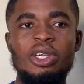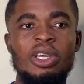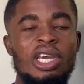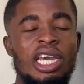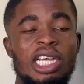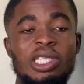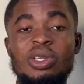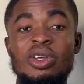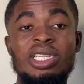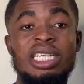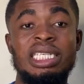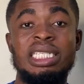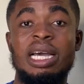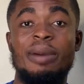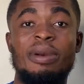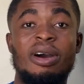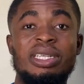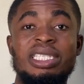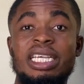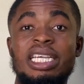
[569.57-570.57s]
it's not just
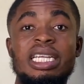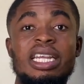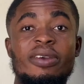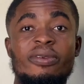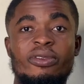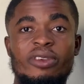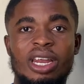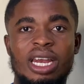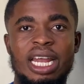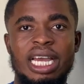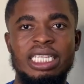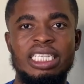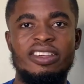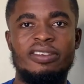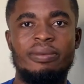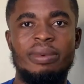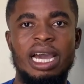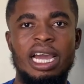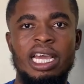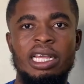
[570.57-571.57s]
about taking a free elective,
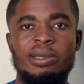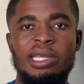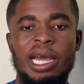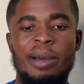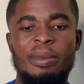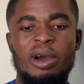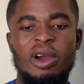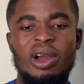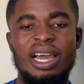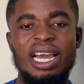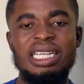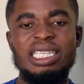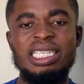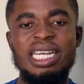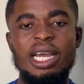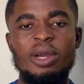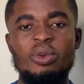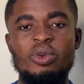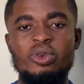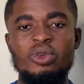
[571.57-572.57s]
but it's about getting
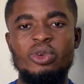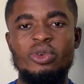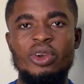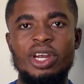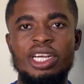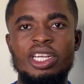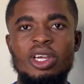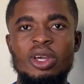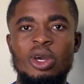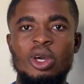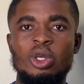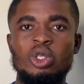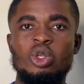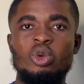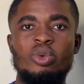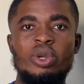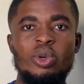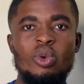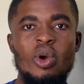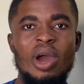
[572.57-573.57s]
a good grade. So
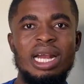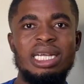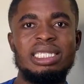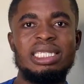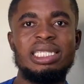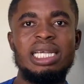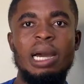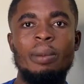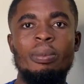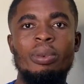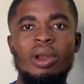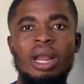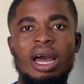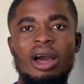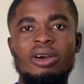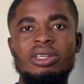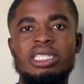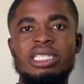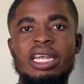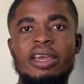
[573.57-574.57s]
we go and sample
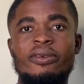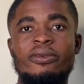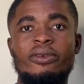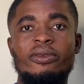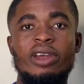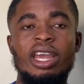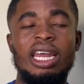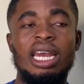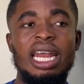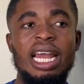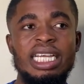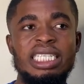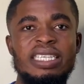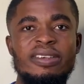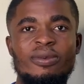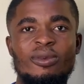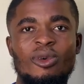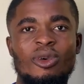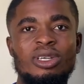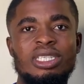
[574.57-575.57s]
out the
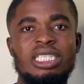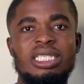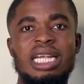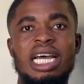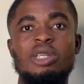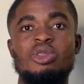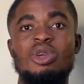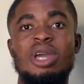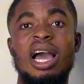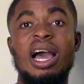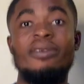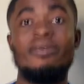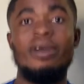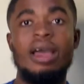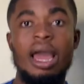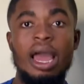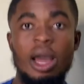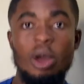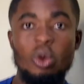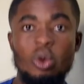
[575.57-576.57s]
elective courses that you have
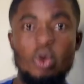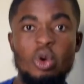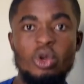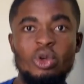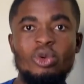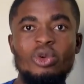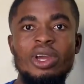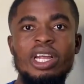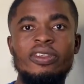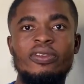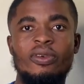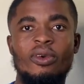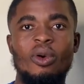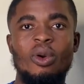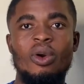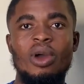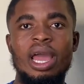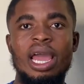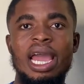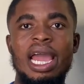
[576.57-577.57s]
good grades for
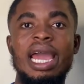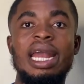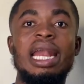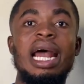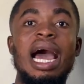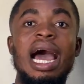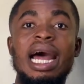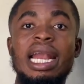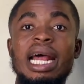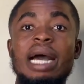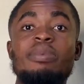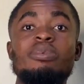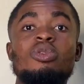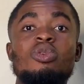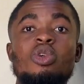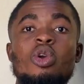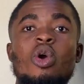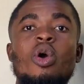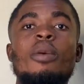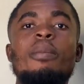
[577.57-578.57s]
and add up to
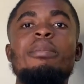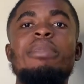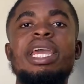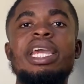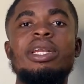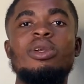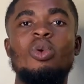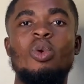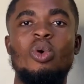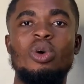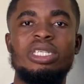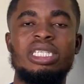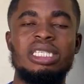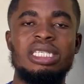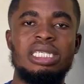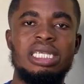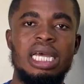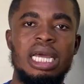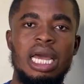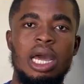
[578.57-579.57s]
your main
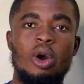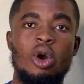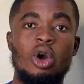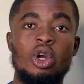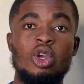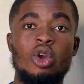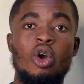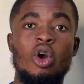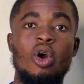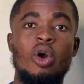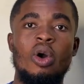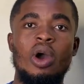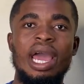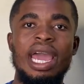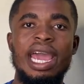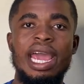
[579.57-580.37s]
courses or your